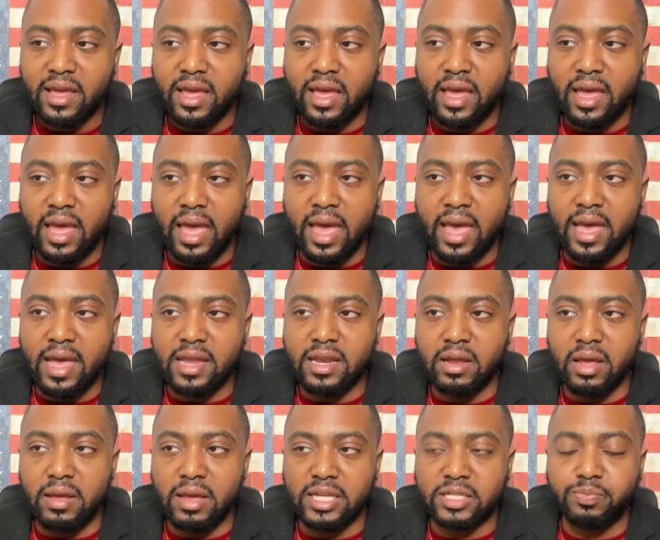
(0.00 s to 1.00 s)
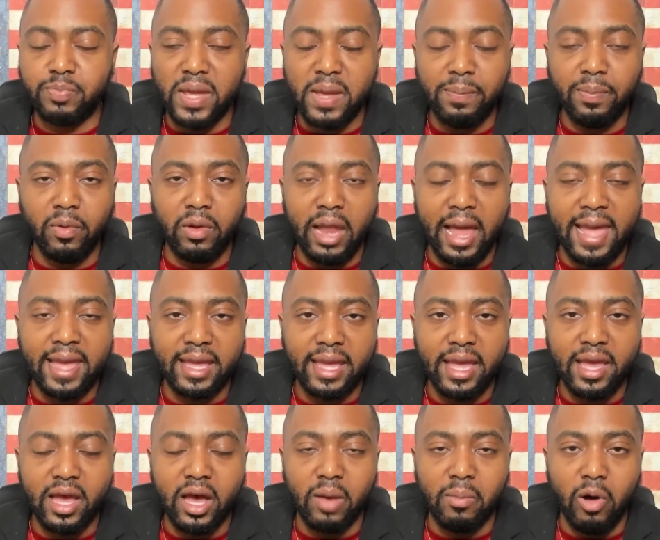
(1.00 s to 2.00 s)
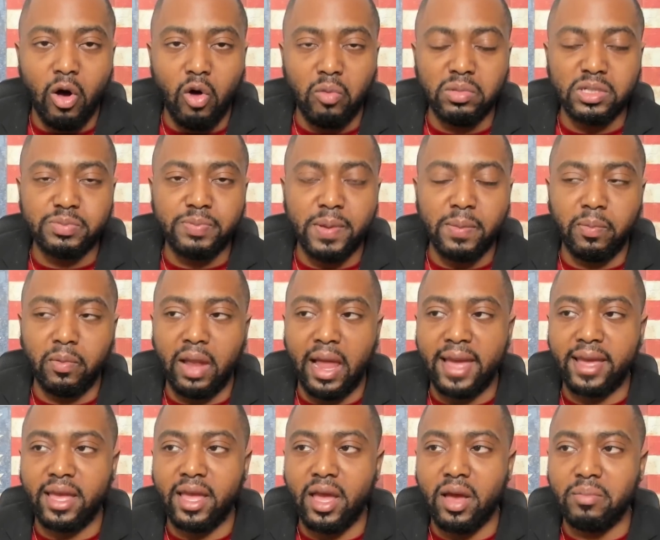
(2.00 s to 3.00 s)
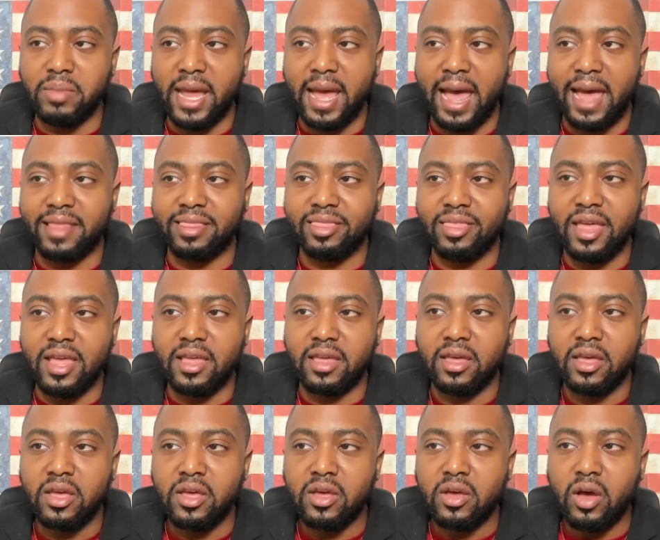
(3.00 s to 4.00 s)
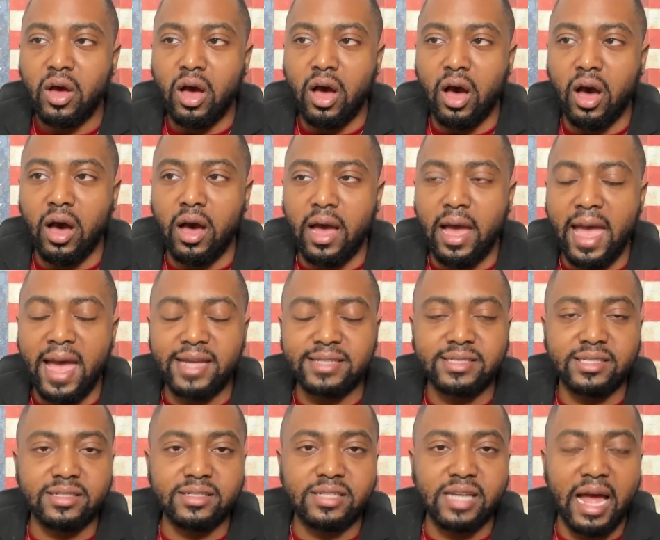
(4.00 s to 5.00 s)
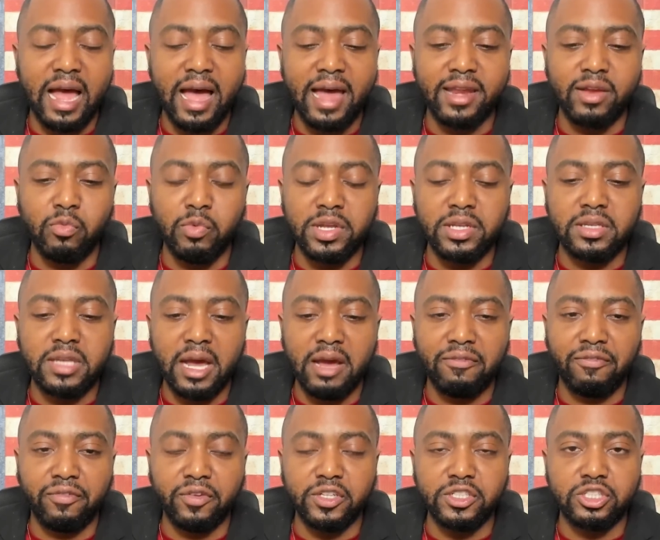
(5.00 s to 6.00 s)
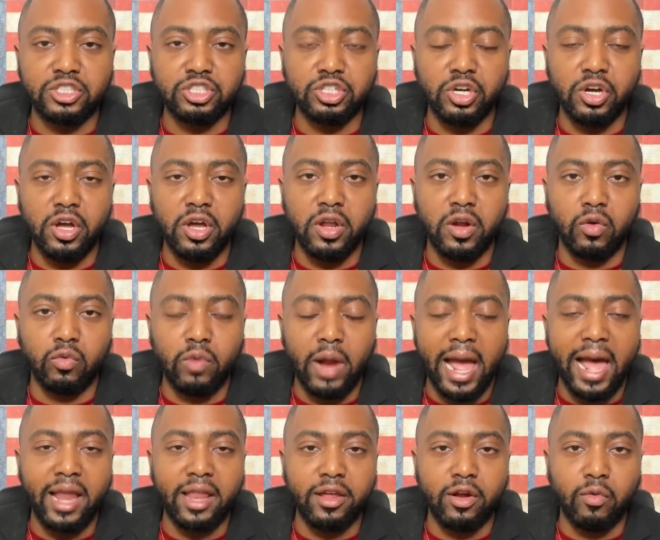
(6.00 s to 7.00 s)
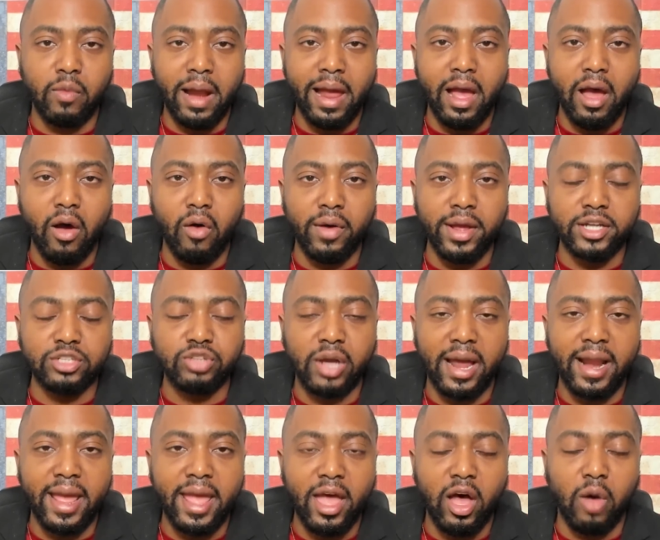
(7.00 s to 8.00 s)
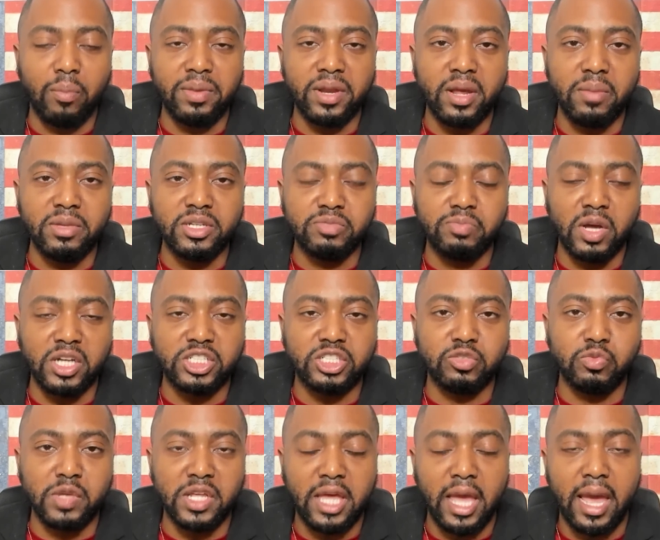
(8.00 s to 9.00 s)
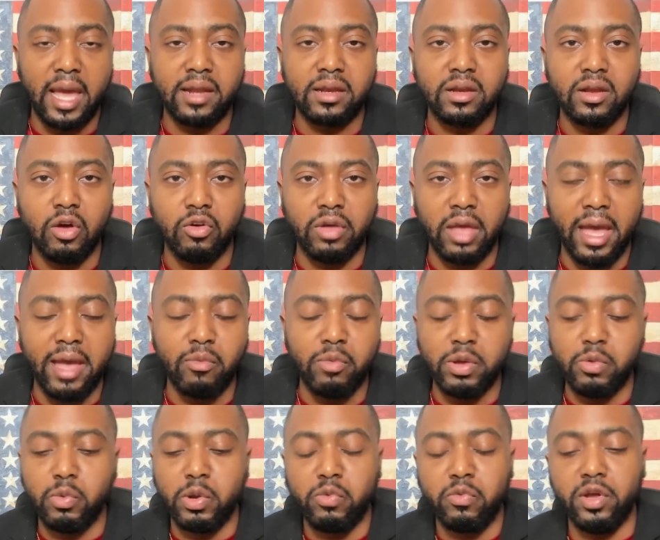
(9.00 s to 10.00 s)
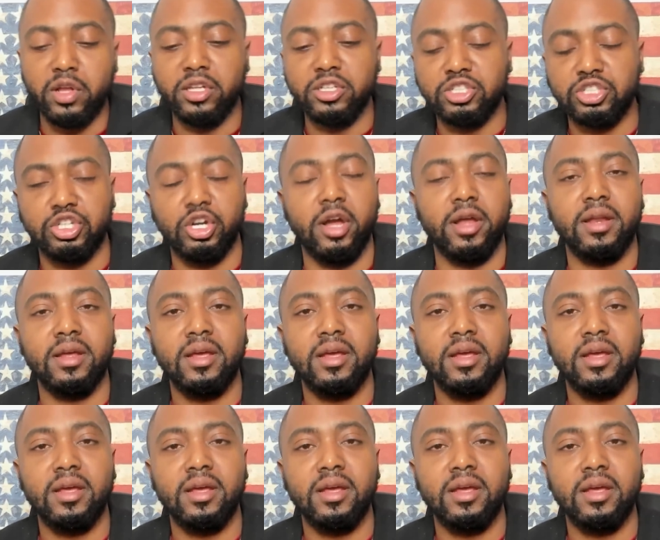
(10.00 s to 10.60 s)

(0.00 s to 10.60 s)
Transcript: And it's people like him, homeless people like him, that I think uh, as society, we definitely should rally around and try to help them as much as we can. Okay, we, we really should.